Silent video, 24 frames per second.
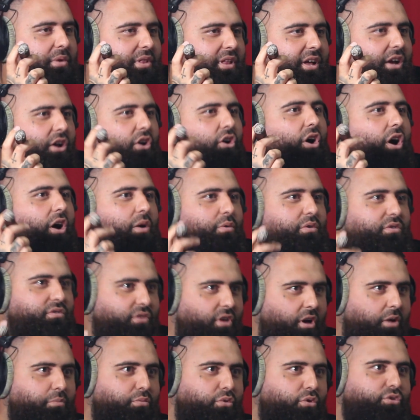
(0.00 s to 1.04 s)
that guy was
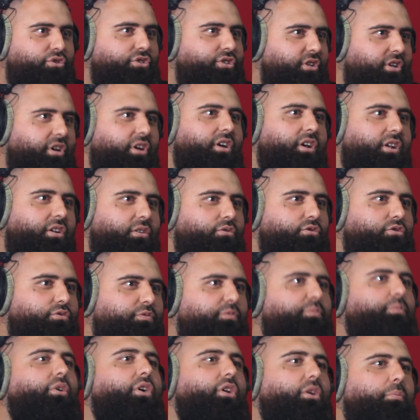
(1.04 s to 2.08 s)
like pushing it and he was
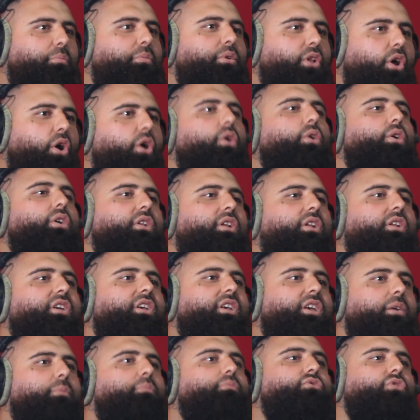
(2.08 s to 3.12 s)
gonna blow and then he
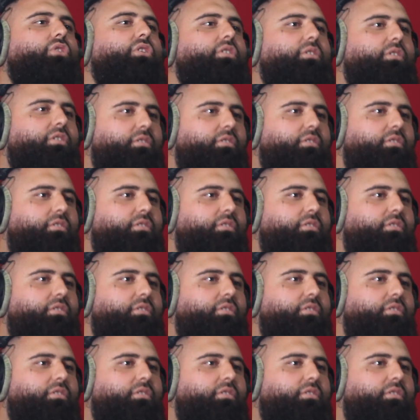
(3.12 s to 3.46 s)
kept trying to